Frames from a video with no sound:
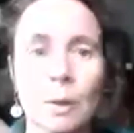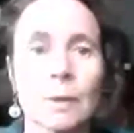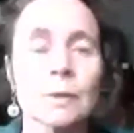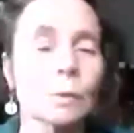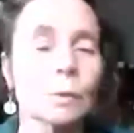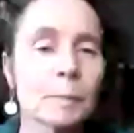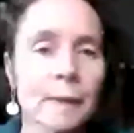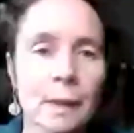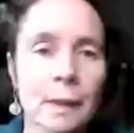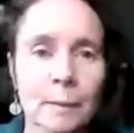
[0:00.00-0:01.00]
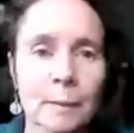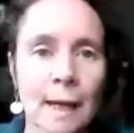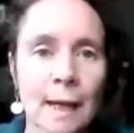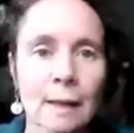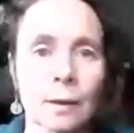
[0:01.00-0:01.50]
mind will become
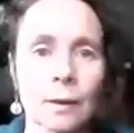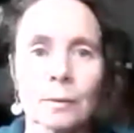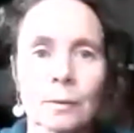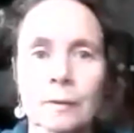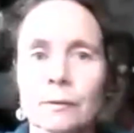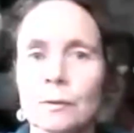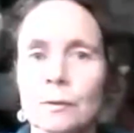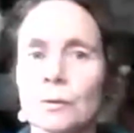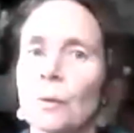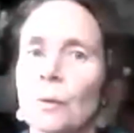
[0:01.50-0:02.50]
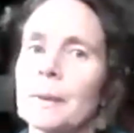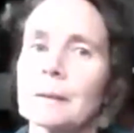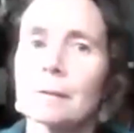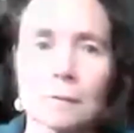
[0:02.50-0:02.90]
yellow. If you drop in